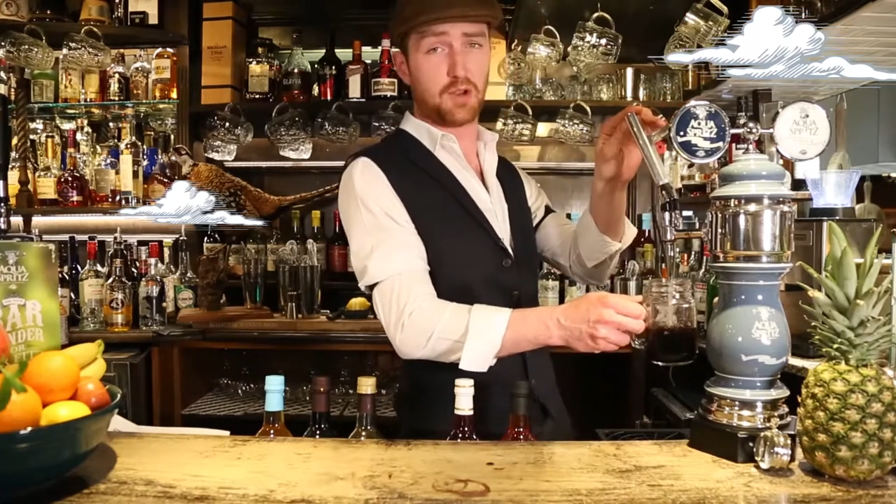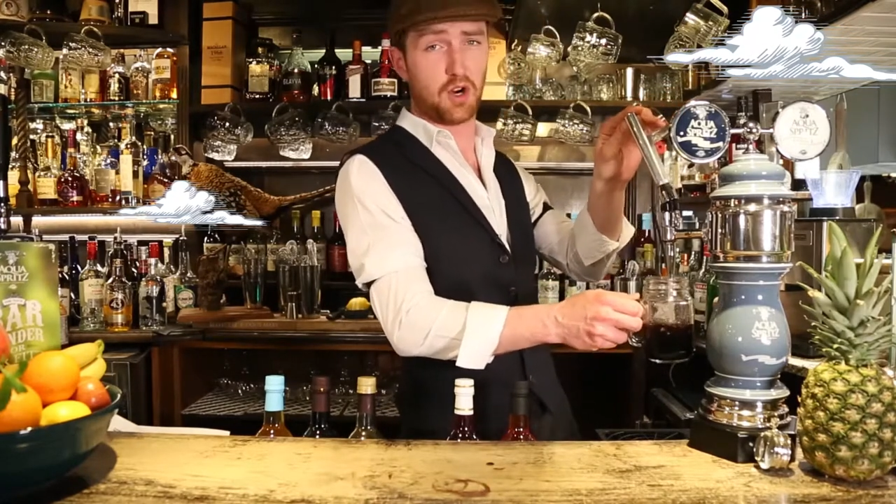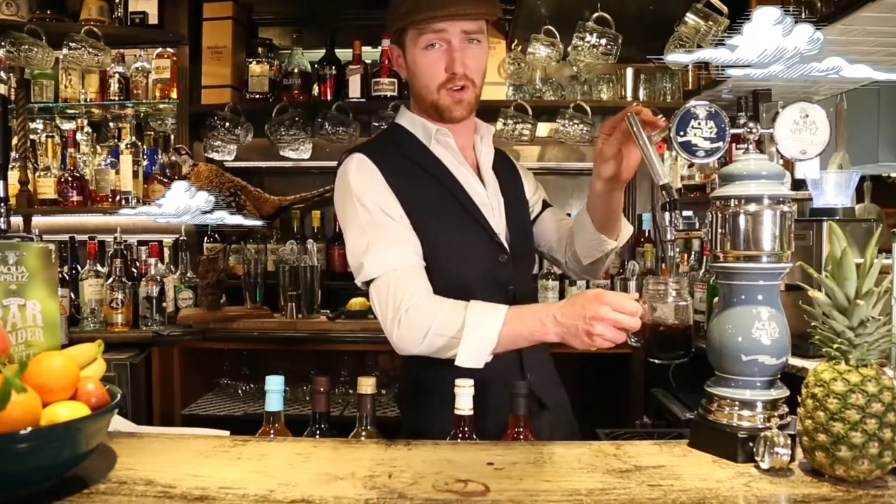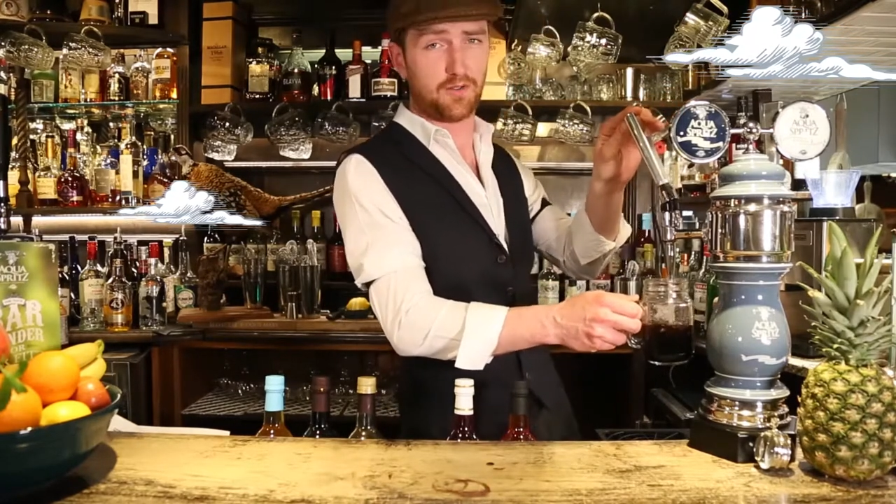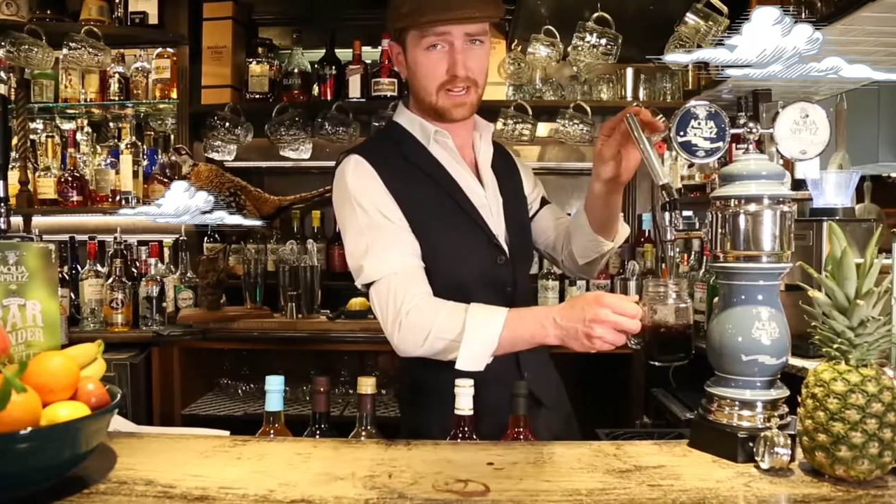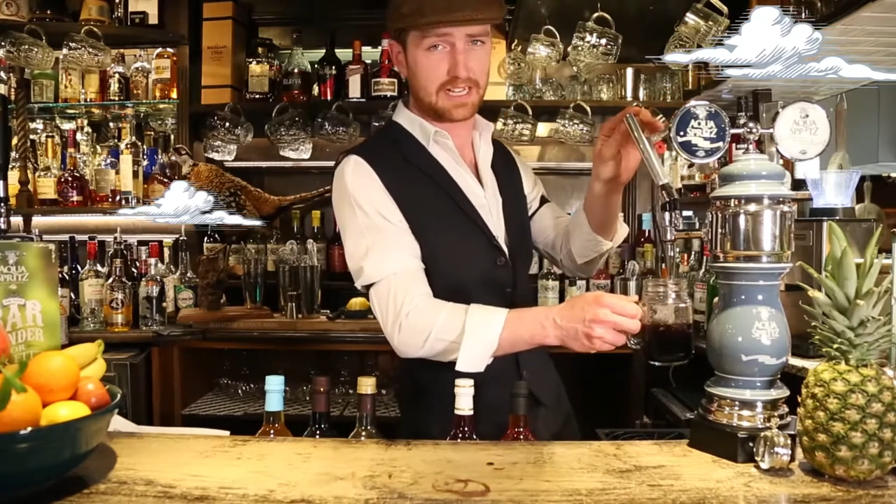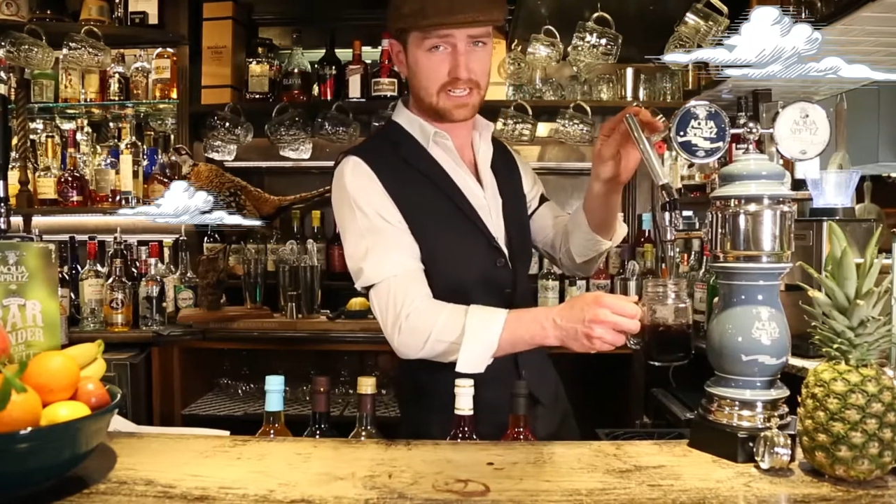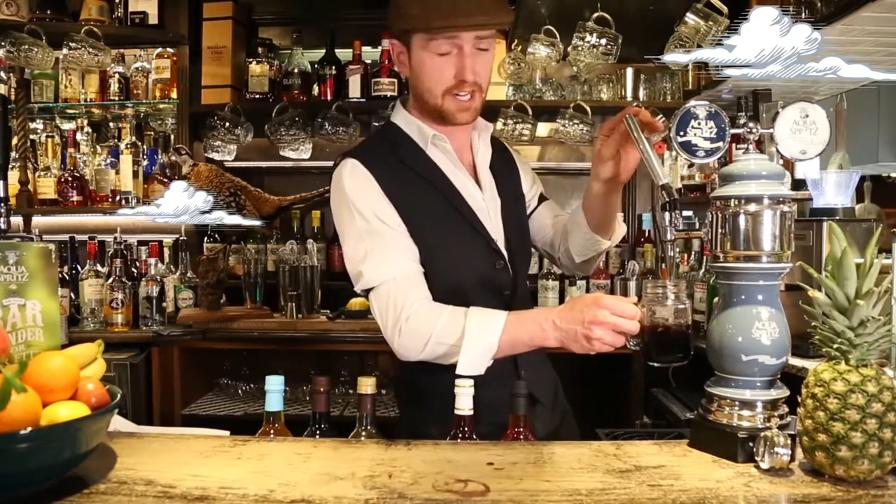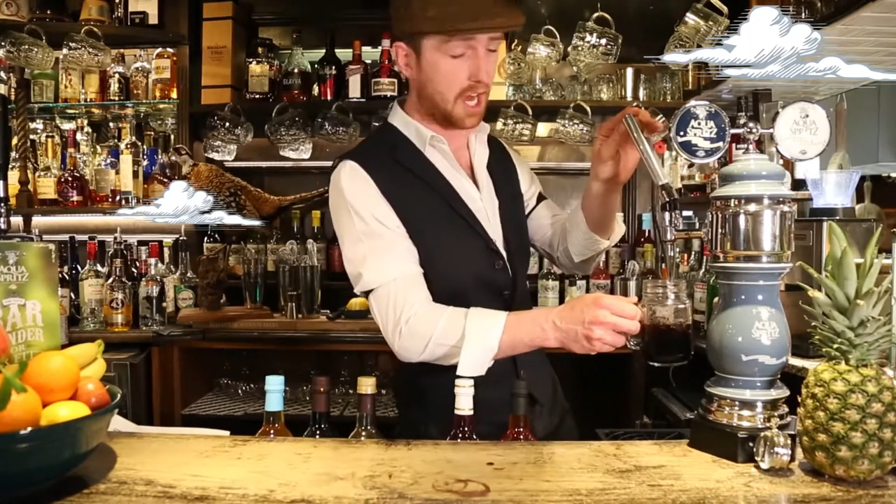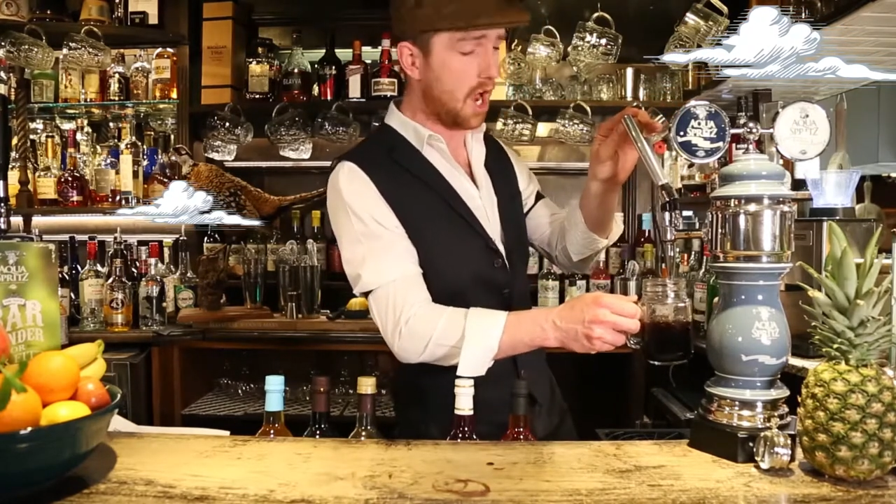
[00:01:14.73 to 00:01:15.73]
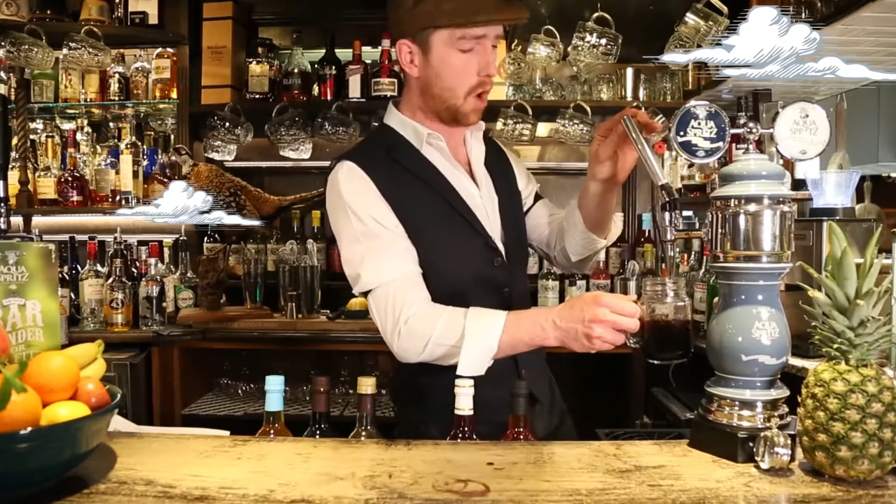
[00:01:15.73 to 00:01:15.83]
pure filtered